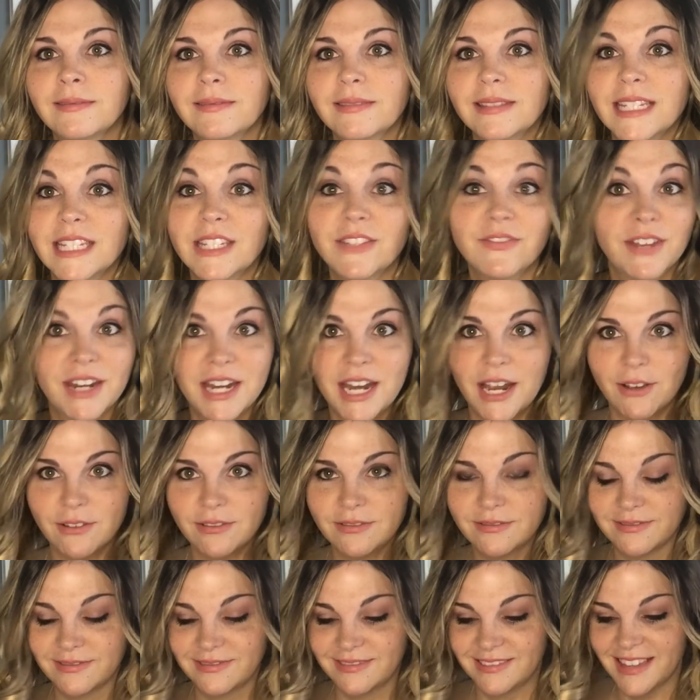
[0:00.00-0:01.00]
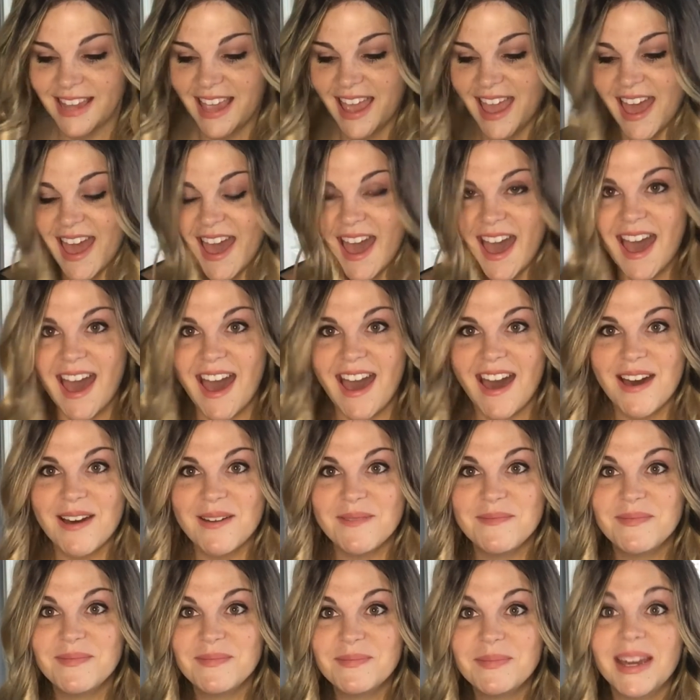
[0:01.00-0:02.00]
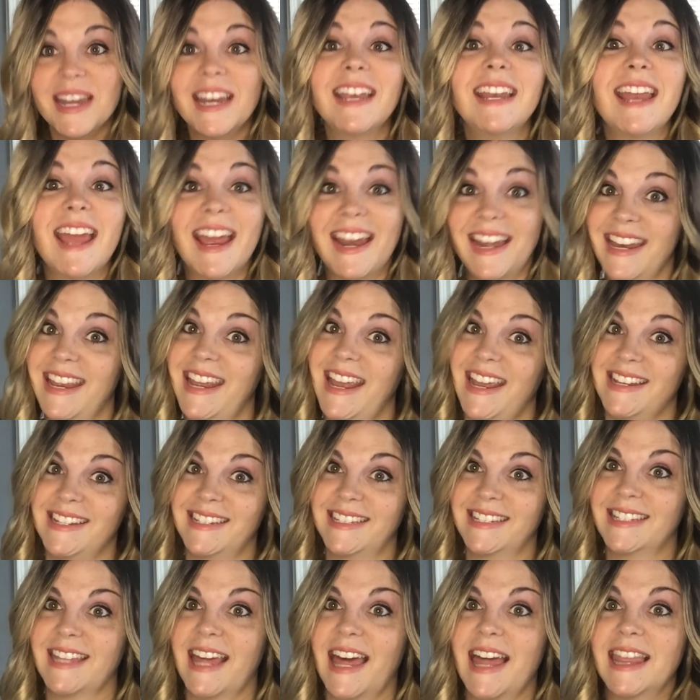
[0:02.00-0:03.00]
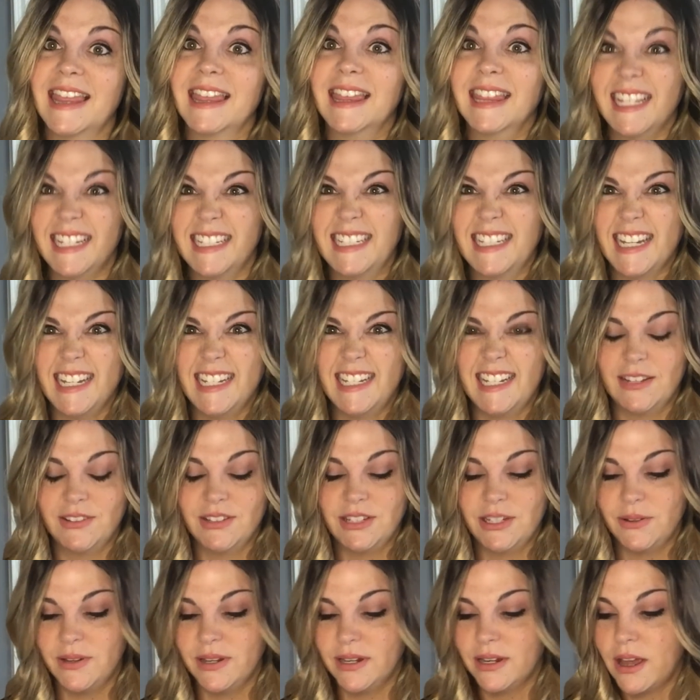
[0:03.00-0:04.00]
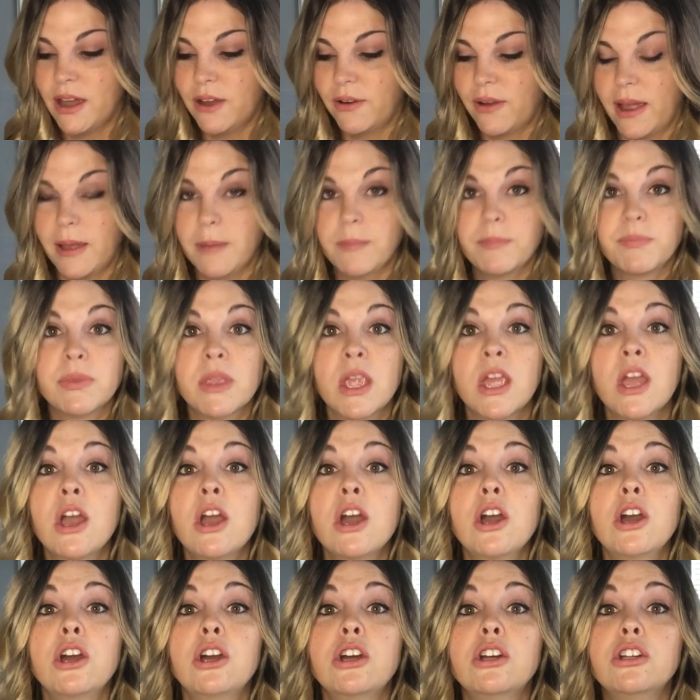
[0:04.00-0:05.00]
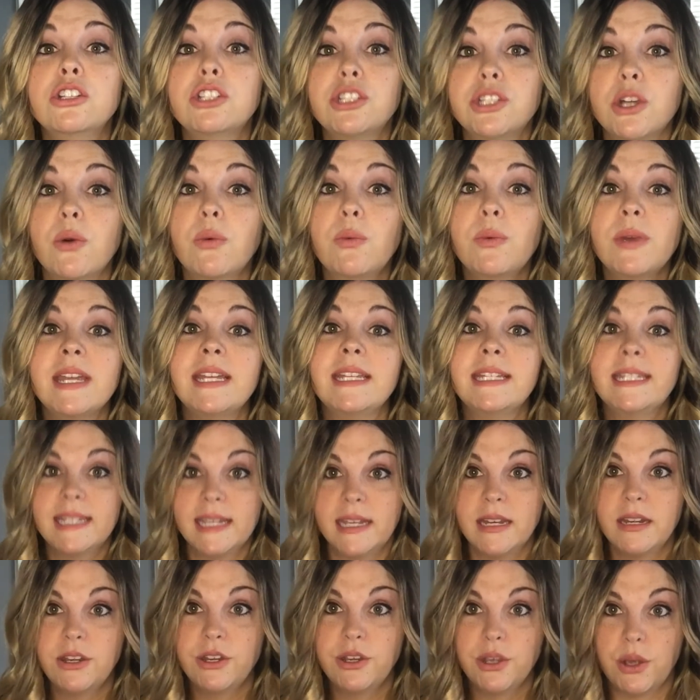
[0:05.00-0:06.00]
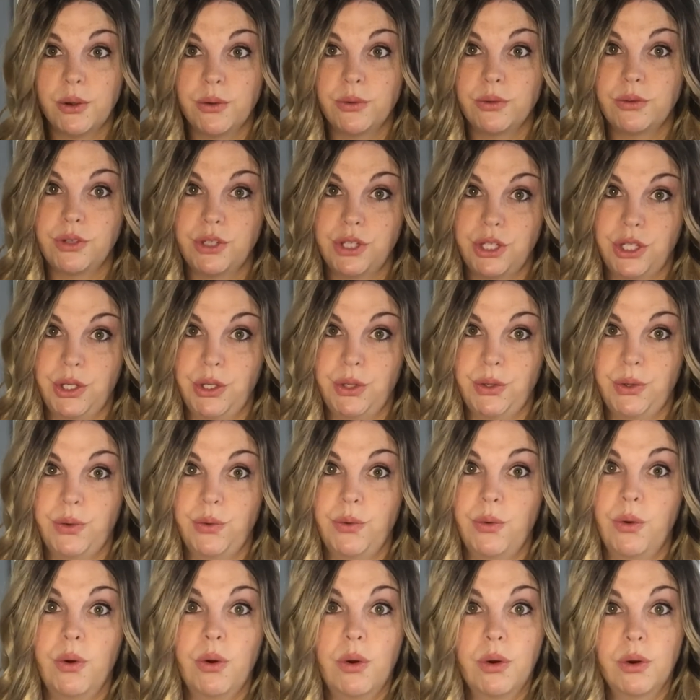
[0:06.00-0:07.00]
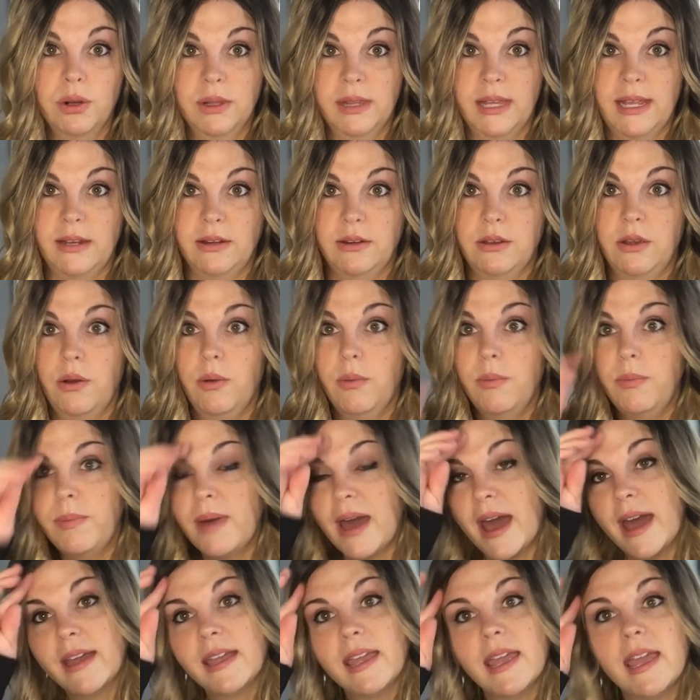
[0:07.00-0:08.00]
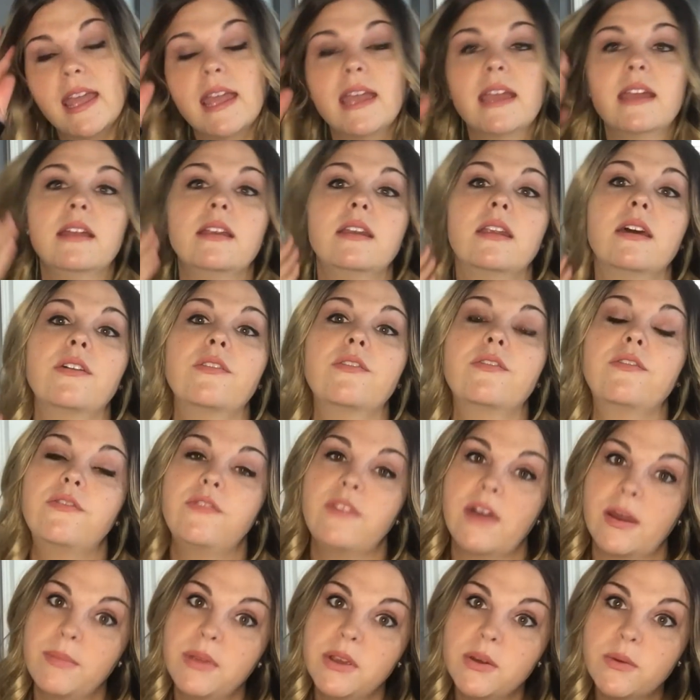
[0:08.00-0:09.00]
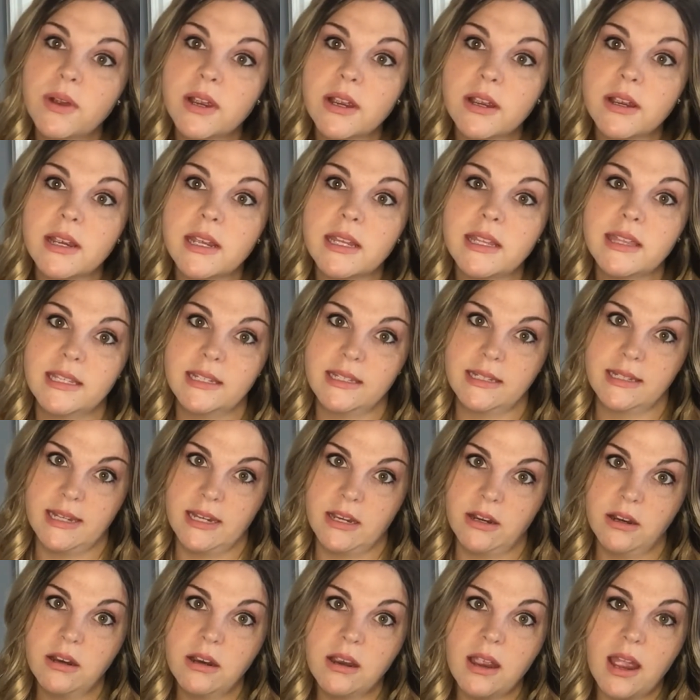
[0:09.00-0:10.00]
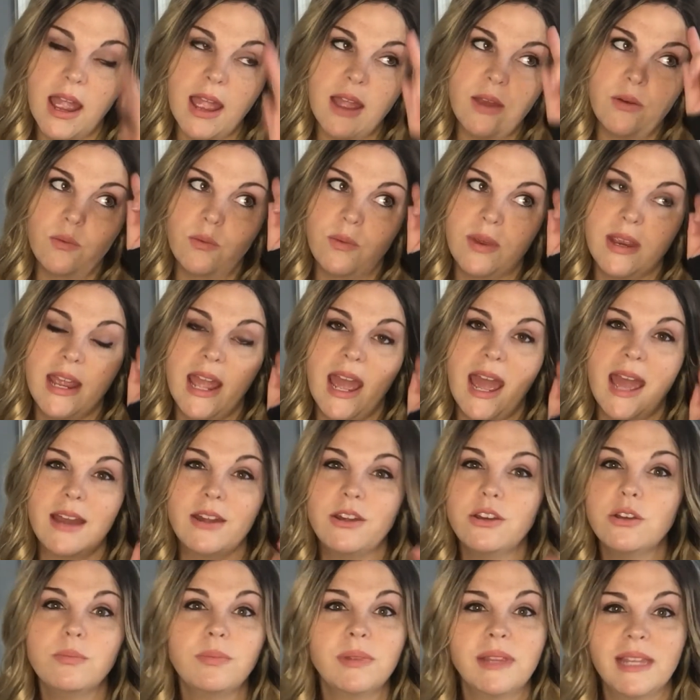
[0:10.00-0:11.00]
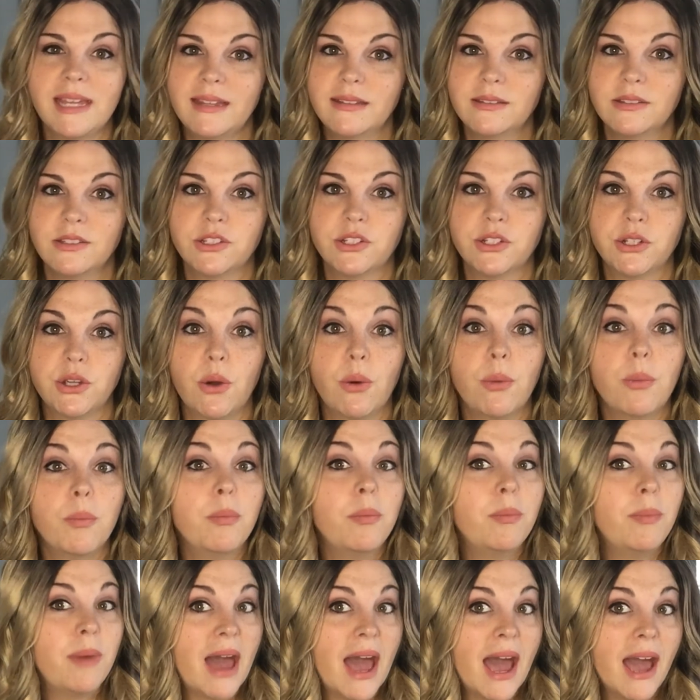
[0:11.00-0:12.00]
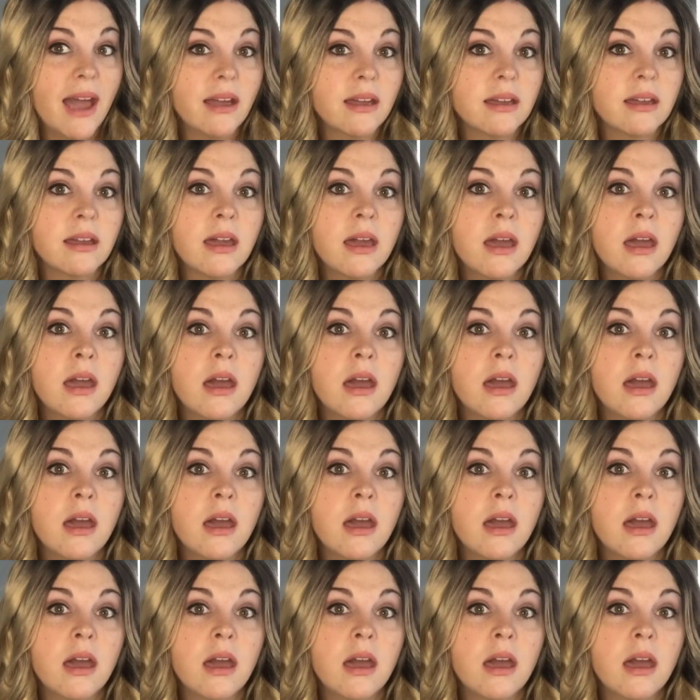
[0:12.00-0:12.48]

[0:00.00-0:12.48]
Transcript: this video. But in any case, let's get down to it. Okay, so we did go to Orlando back in February this year, and we had no plans to go back